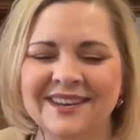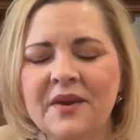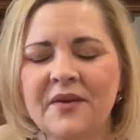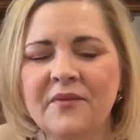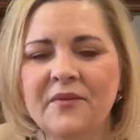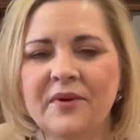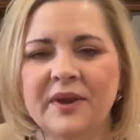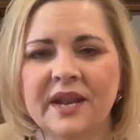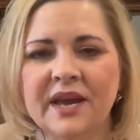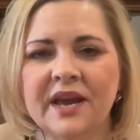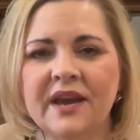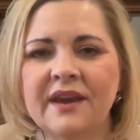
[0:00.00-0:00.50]

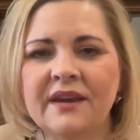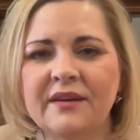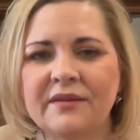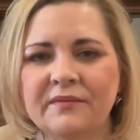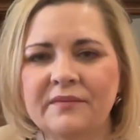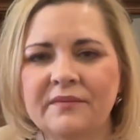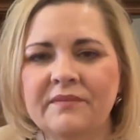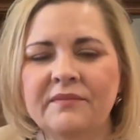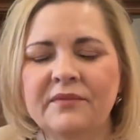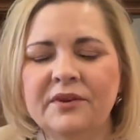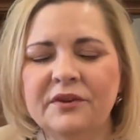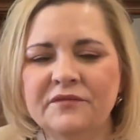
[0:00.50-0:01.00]
When I
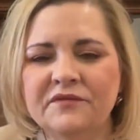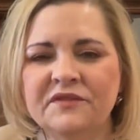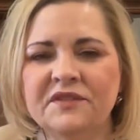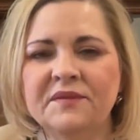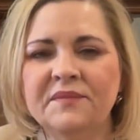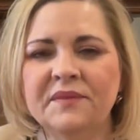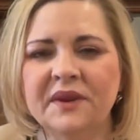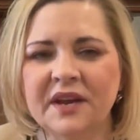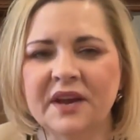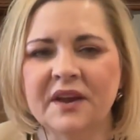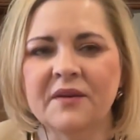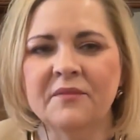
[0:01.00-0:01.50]
moved to
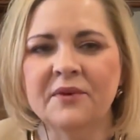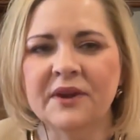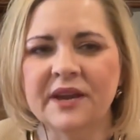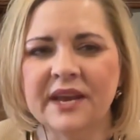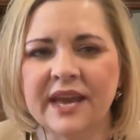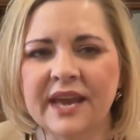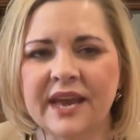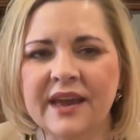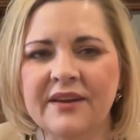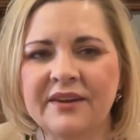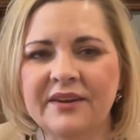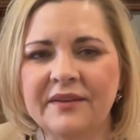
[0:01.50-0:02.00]
Montgomery
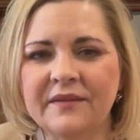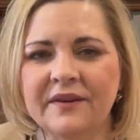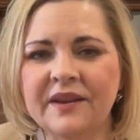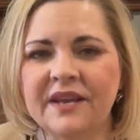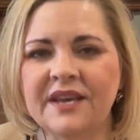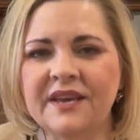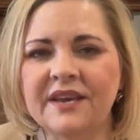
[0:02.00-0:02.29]
County